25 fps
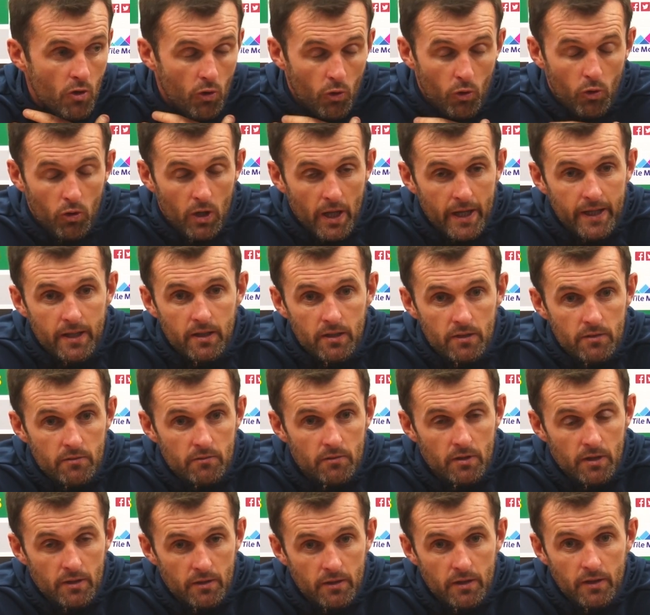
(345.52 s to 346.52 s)
All I can,
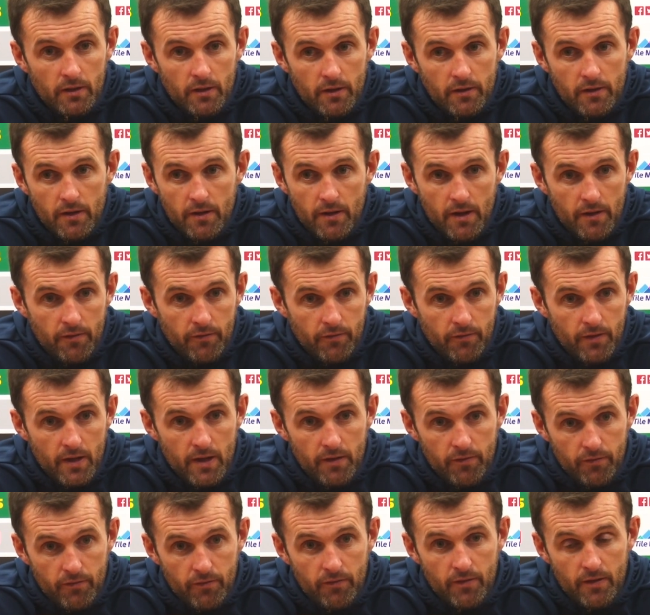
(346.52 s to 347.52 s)

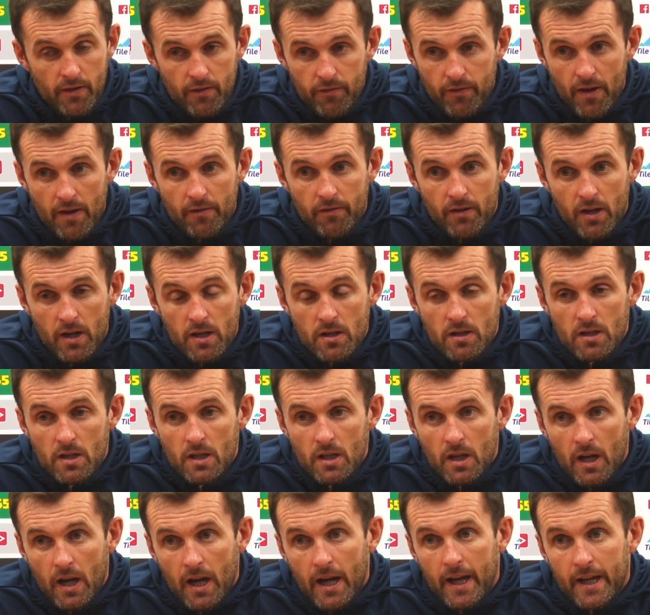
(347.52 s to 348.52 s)
if ever
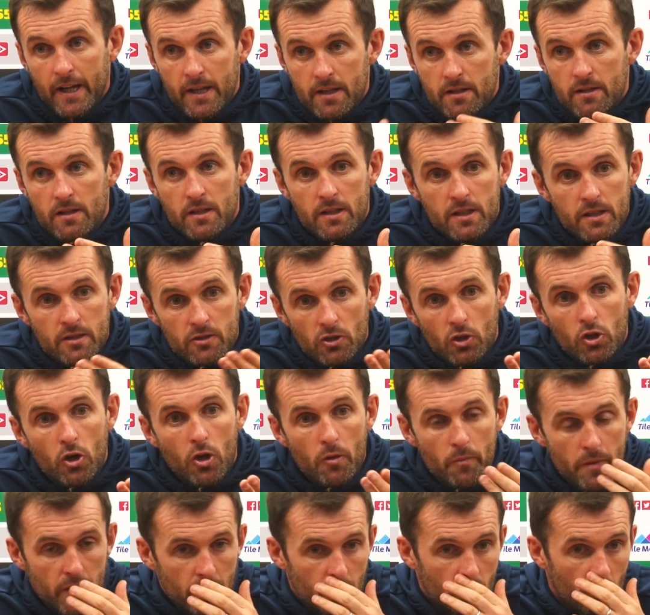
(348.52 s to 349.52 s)
I need to
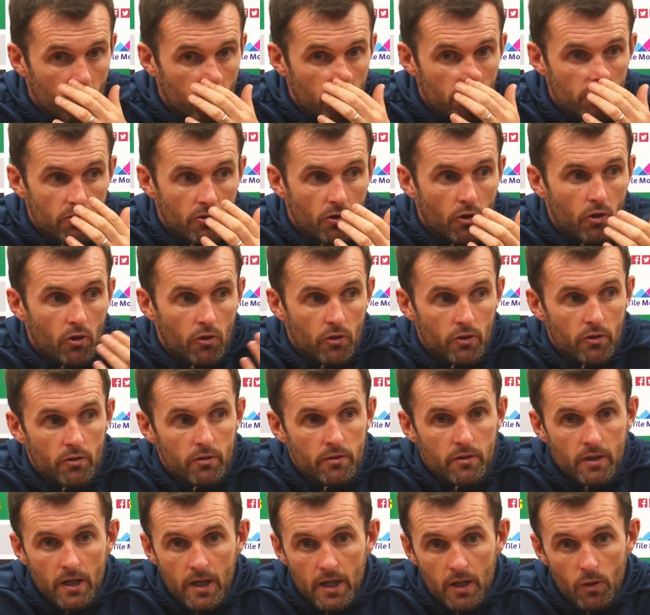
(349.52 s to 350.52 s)
comment on
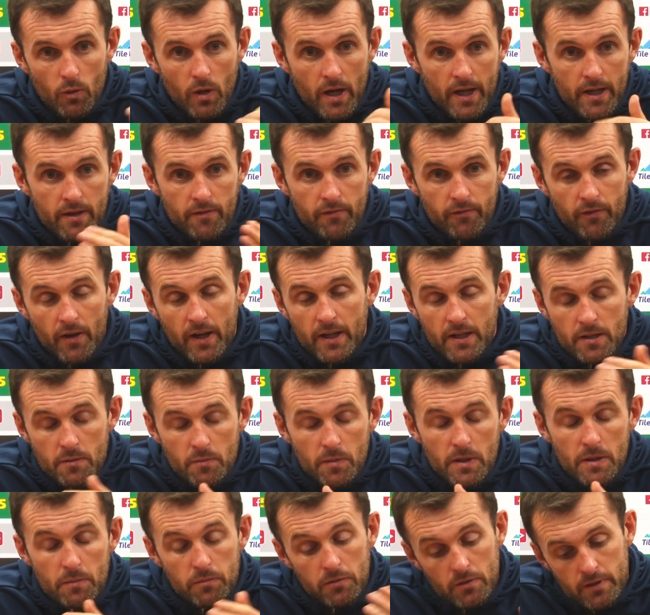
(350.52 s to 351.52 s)
how I find
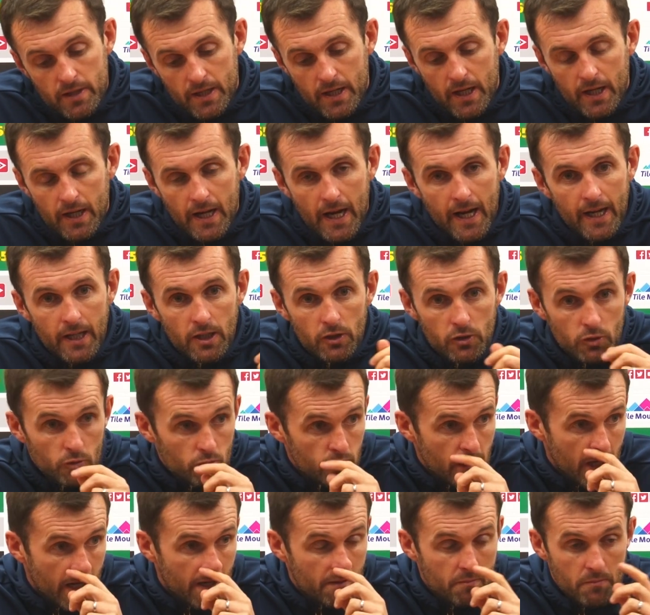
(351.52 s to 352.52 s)
people, then I'll
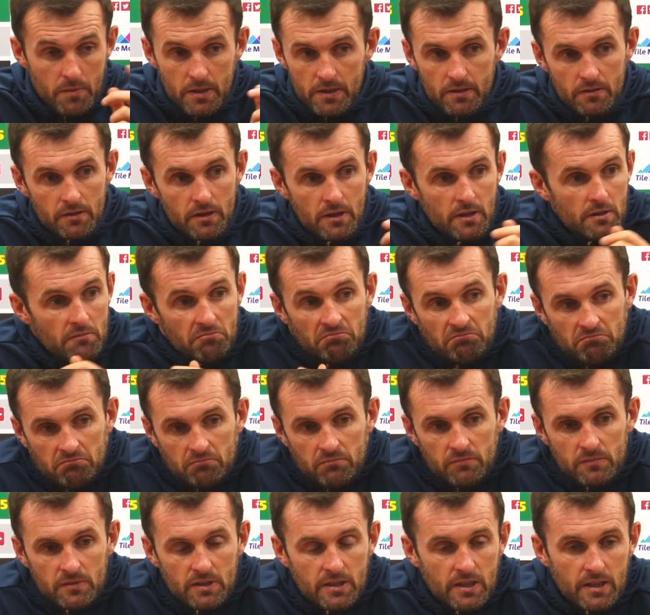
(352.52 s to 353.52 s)
do that, but
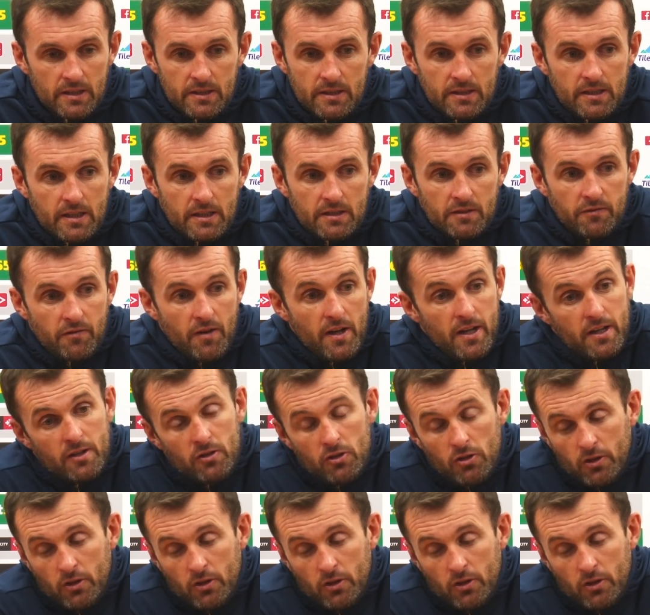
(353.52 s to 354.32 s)
that's fine.